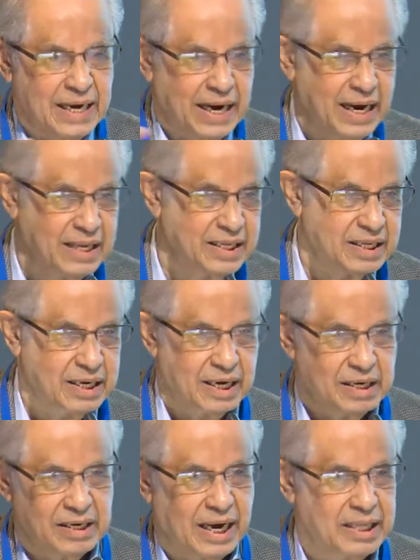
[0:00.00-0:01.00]
and
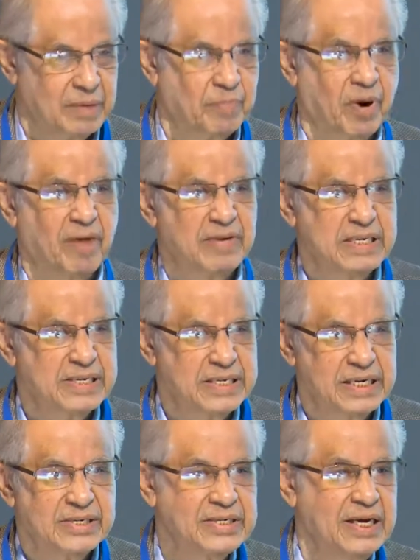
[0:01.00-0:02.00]
and the
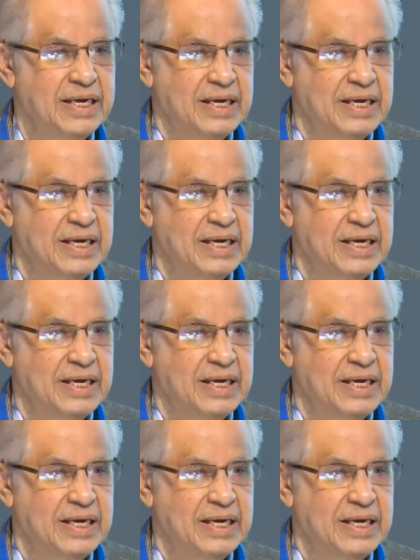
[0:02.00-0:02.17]
provinces